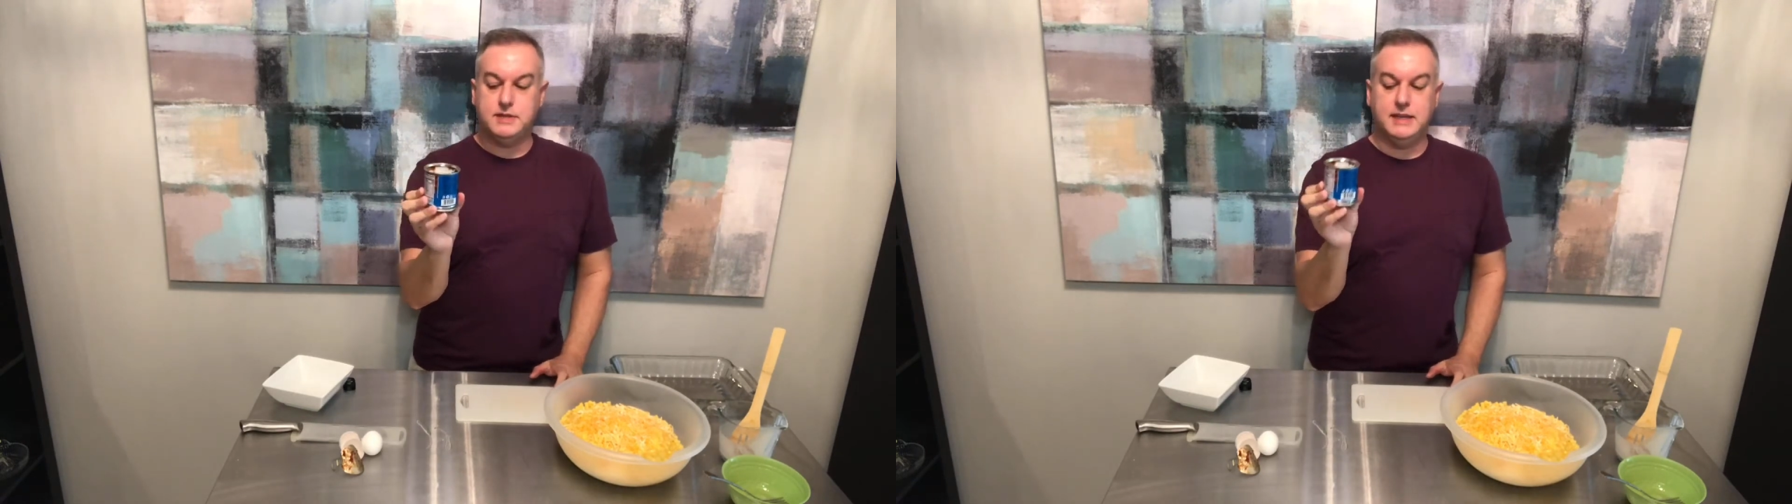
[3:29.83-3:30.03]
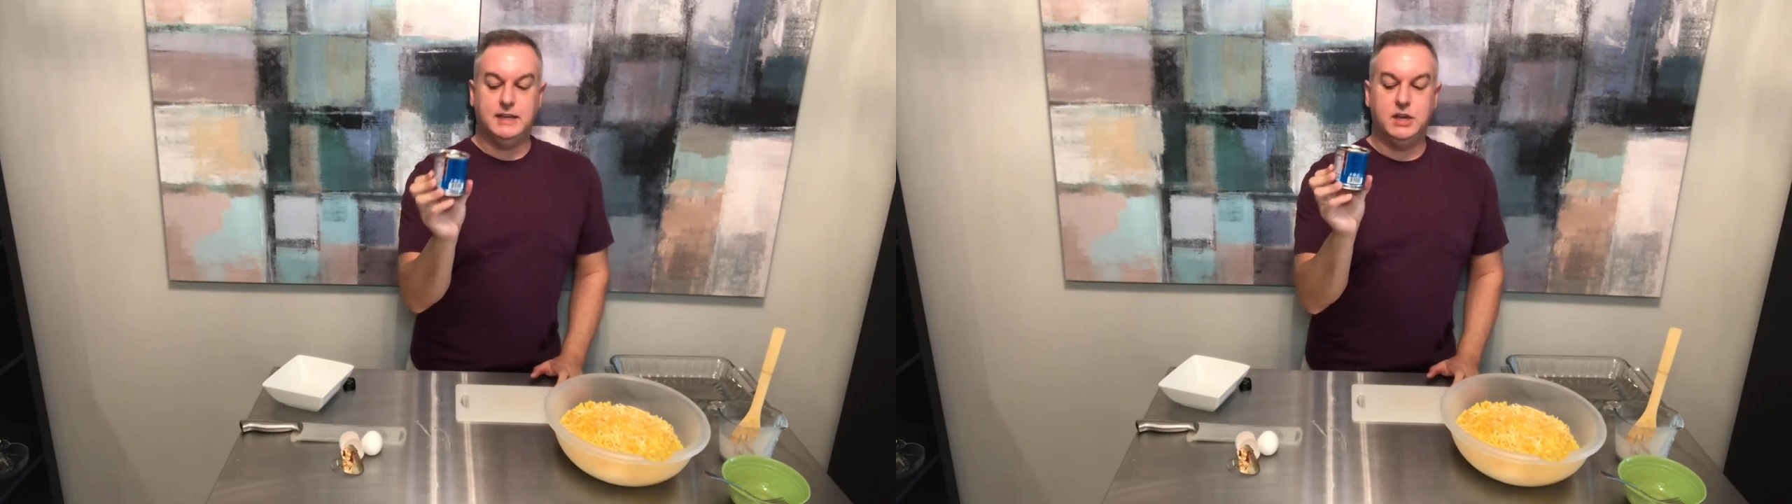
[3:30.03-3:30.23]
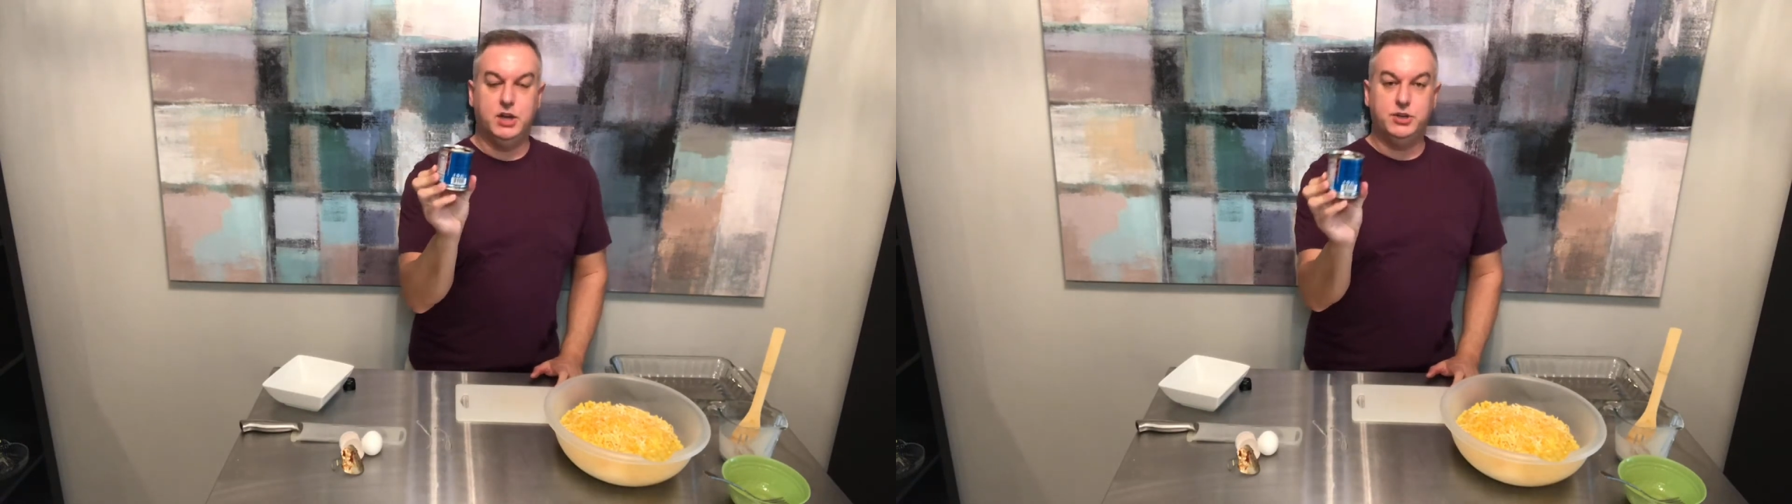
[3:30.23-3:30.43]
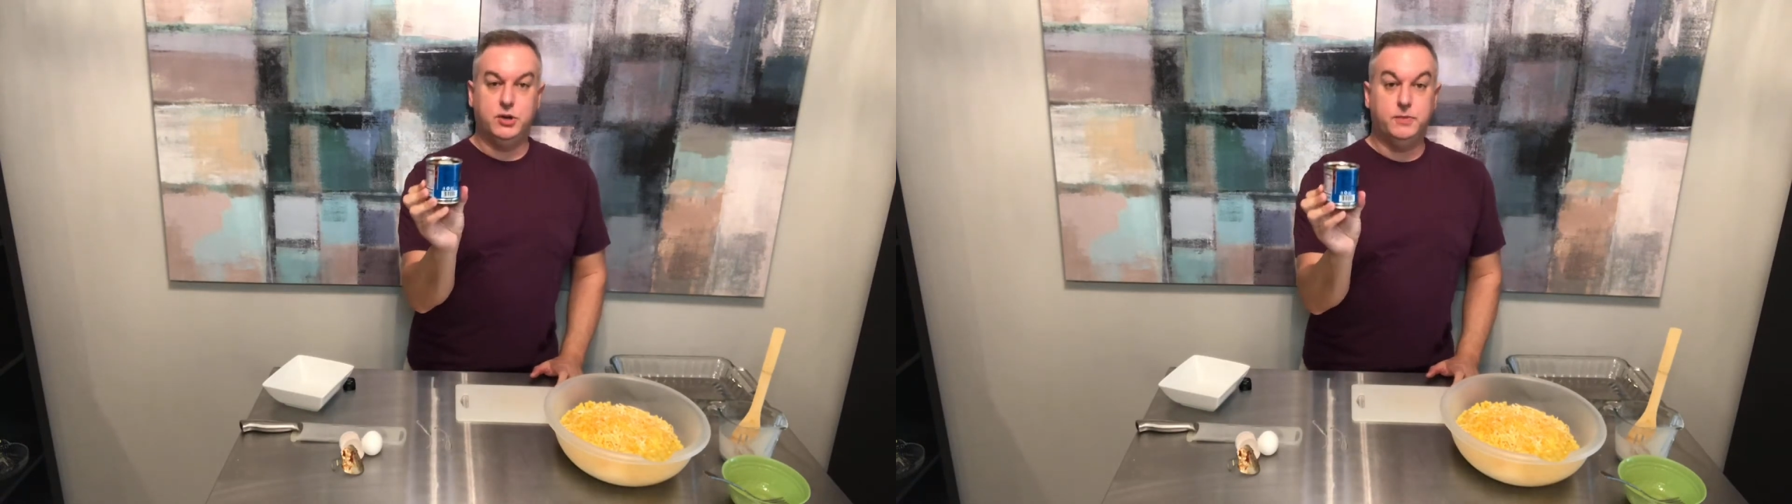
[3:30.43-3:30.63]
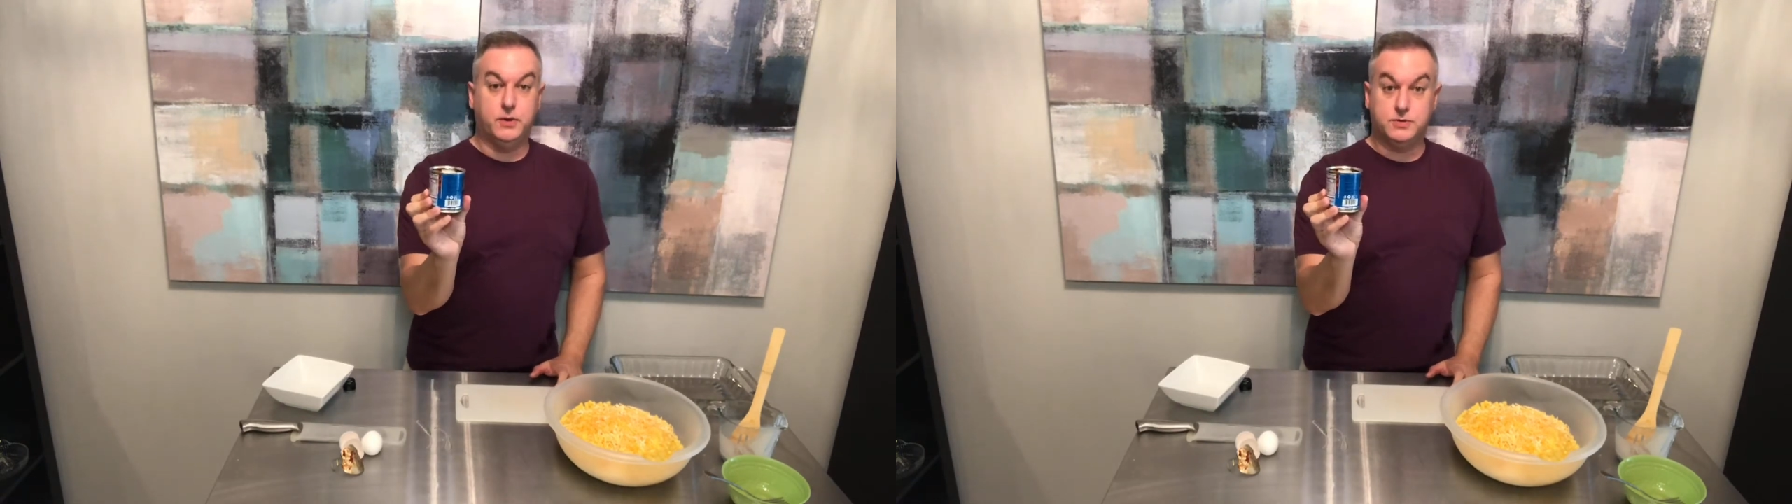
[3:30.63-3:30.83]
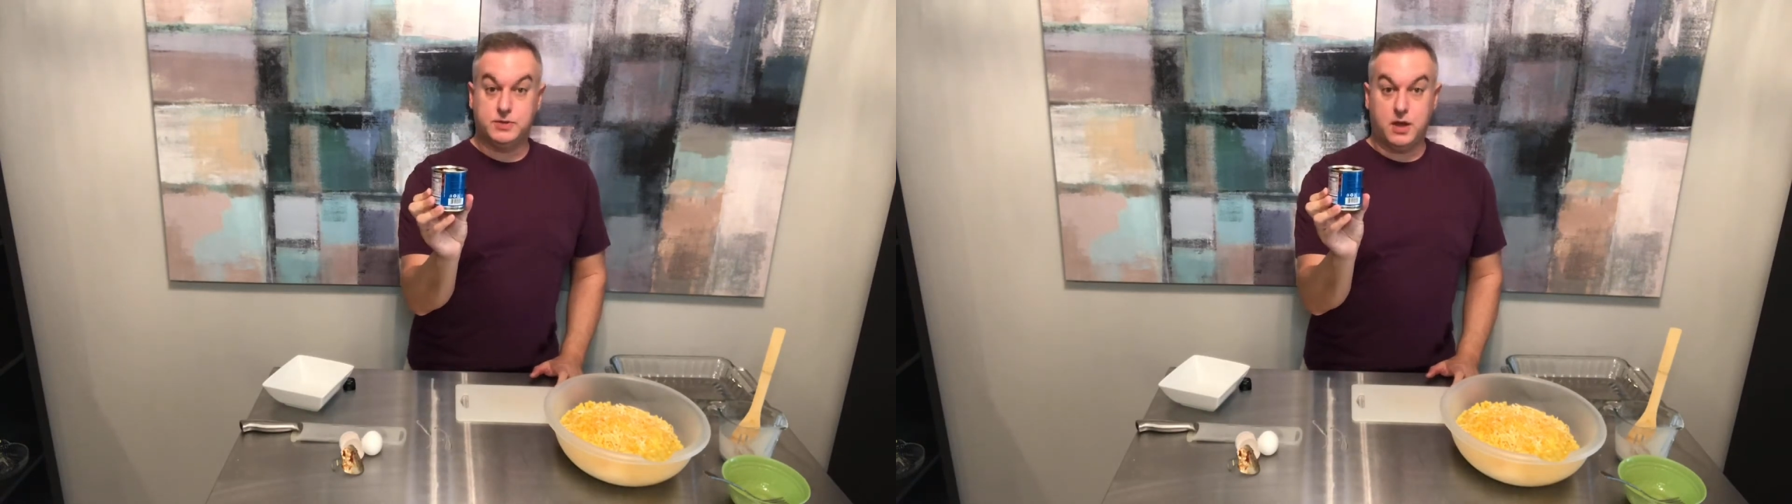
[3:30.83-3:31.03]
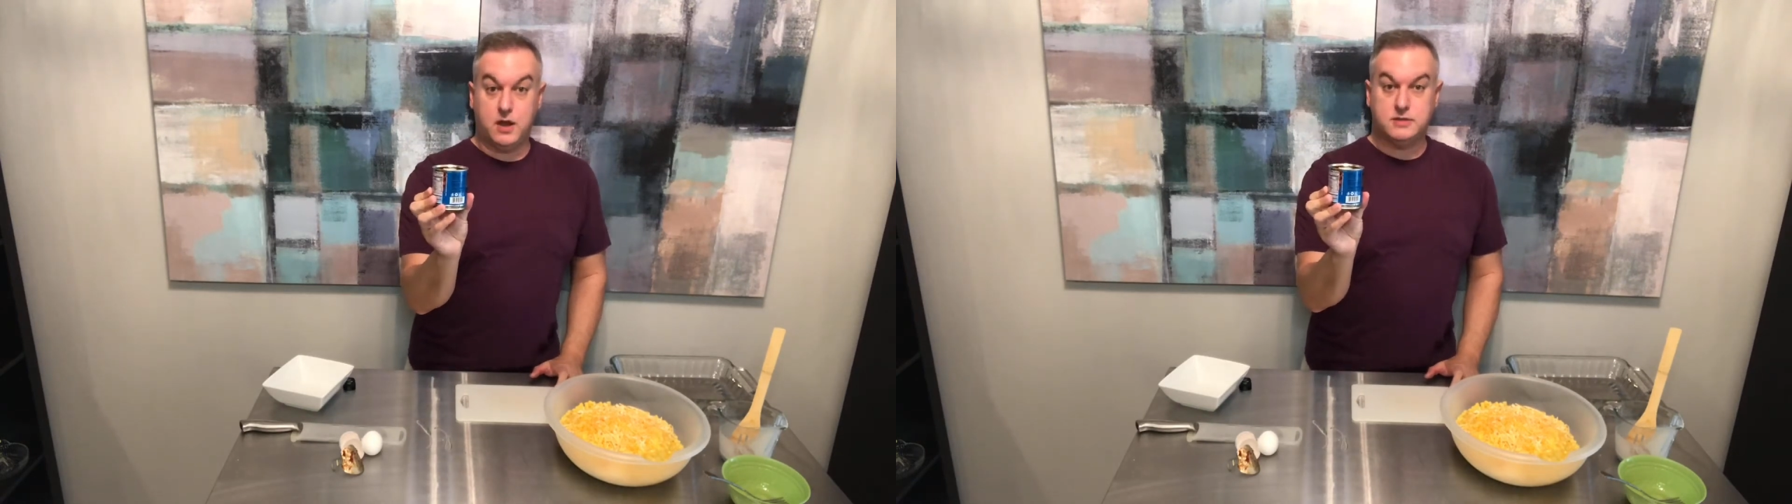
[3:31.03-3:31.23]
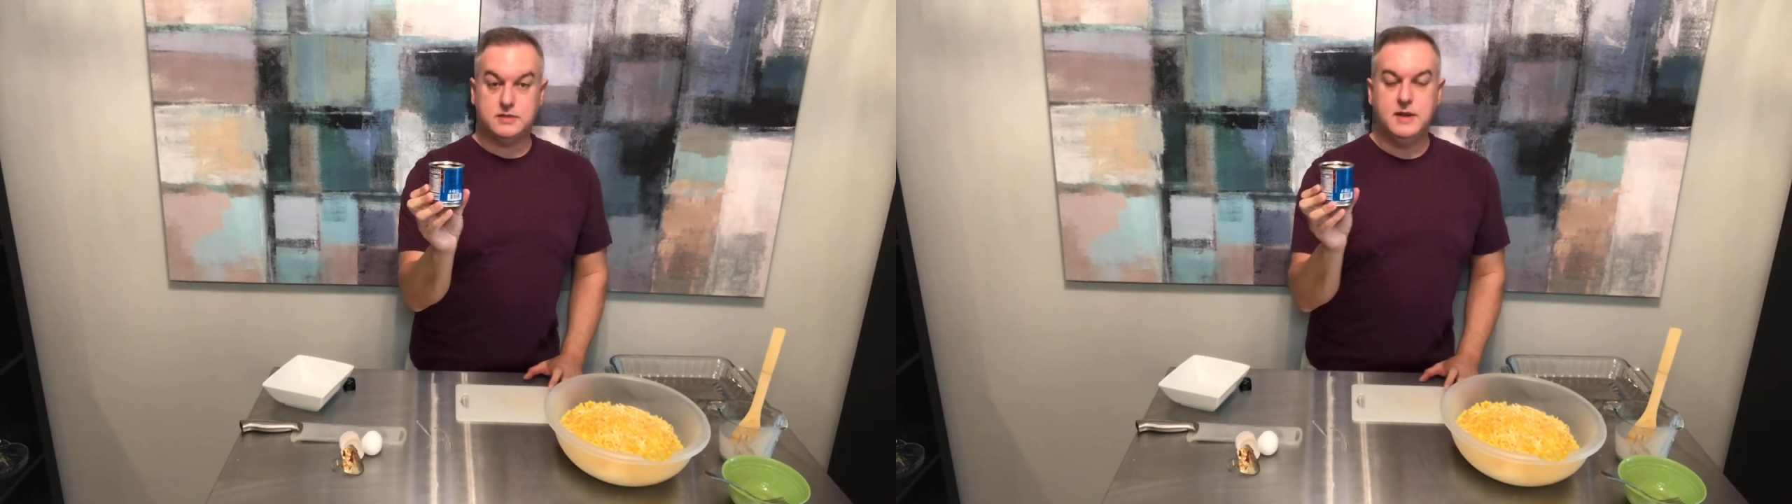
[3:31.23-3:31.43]
in adobo
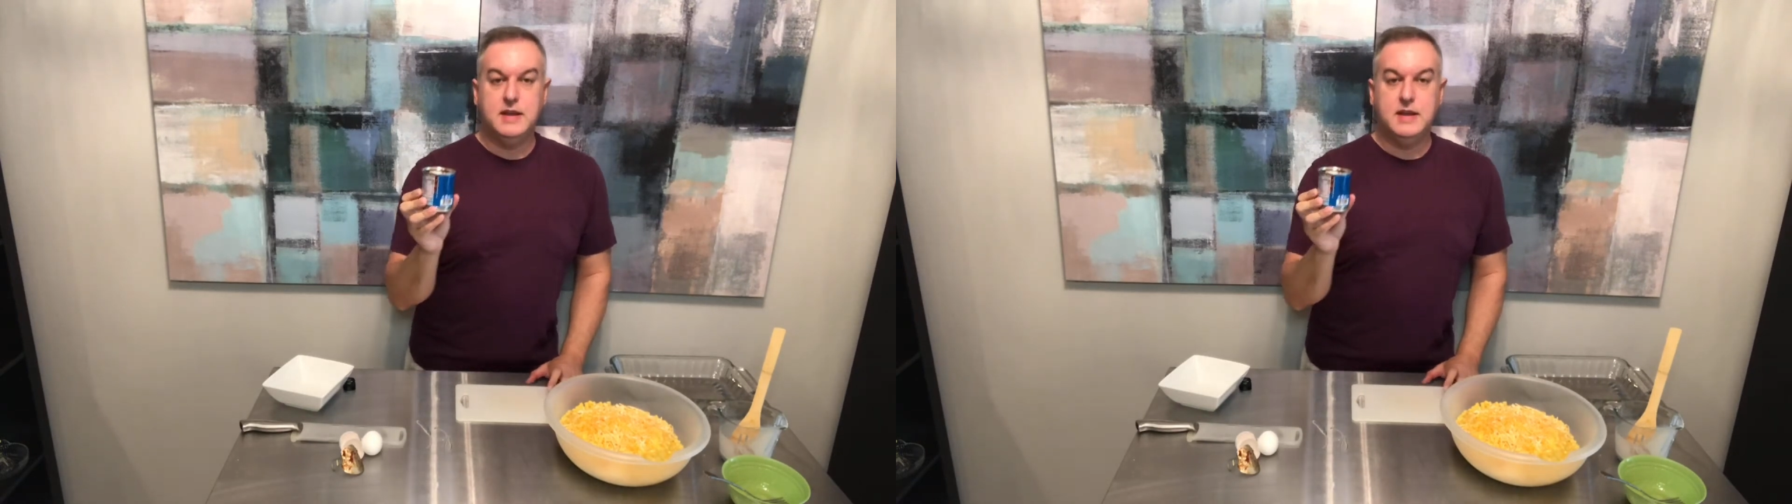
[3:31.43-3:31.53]
sauce.